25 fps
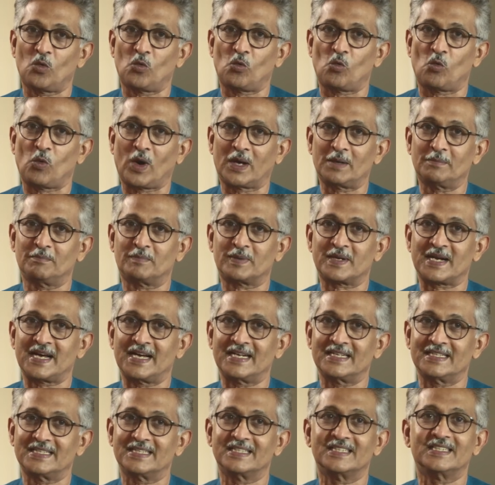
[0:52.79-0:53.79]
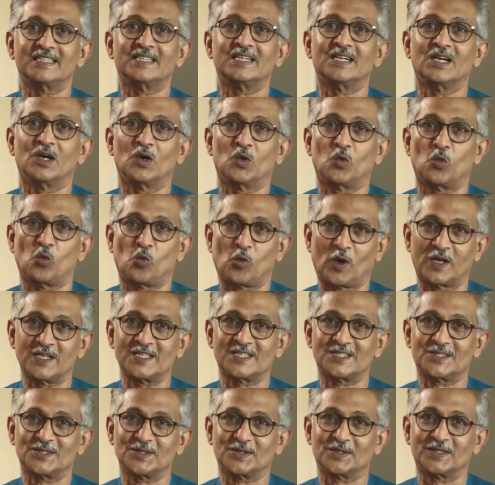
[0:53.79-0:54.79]
One brand, one
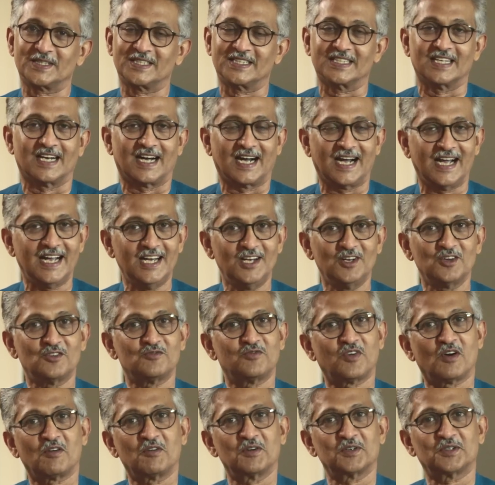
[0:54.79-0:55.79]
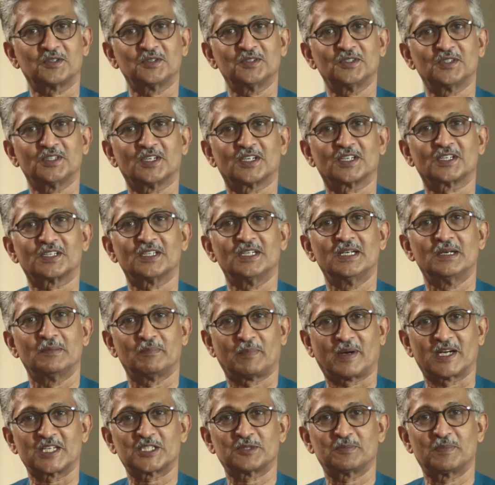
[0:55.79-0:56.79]
story. I look forward to your
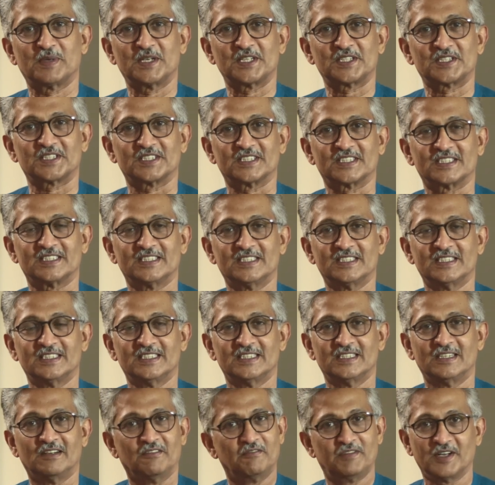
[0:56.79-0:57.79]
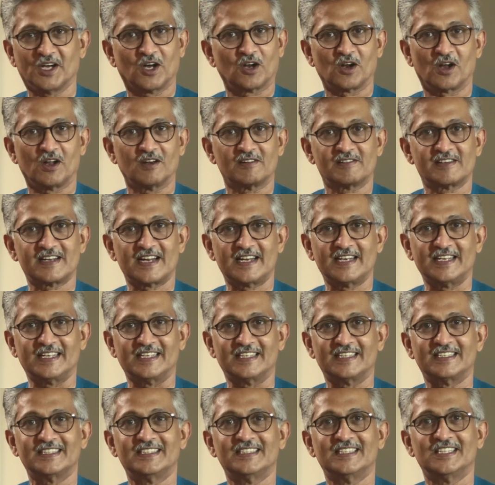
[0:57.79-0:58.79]
participation. We are all
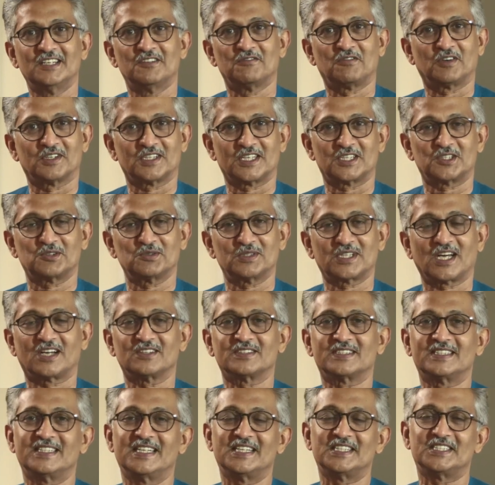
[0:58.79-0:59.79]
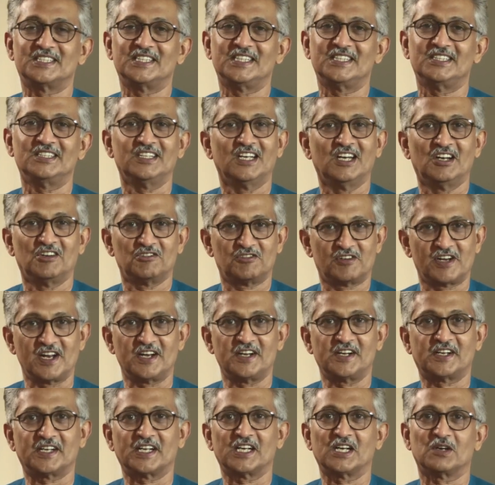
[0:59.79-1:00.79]
ready for the two thousand eighteen TRRAIN
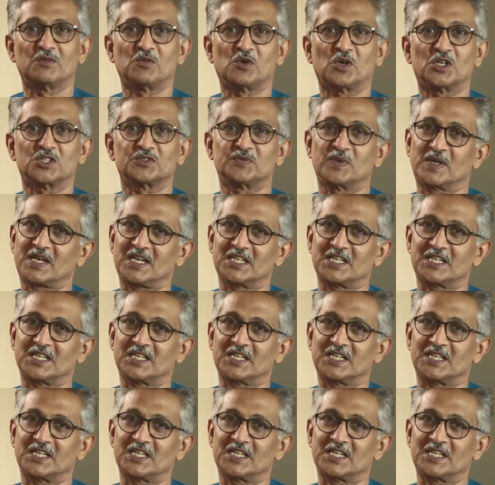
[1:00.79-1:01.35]
Retail Awards for